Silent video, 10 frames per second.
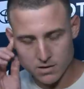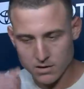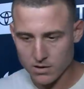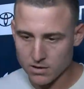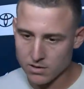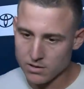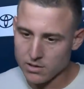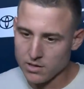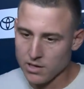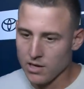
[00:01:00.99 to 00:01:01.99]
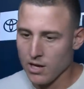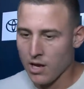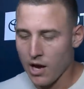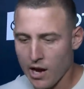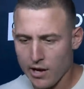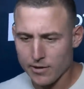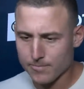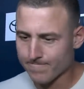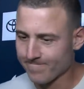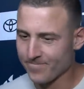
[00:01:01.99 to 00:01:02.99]
see him at all?
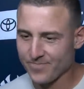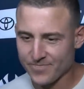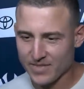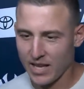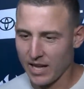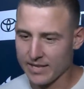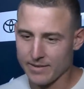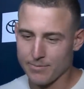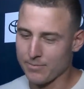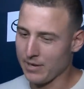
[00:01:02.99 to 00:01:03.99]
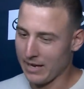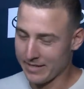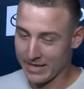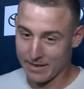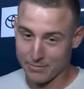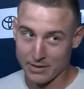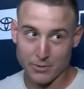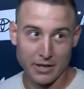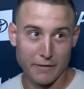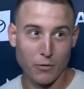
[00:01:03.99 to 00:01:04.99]
Um, I, I think I played
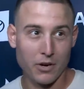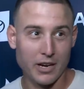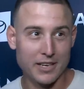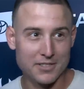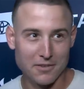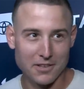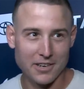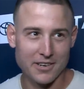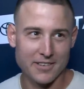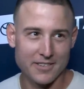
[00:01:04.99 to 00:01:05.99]
with like four guys over there.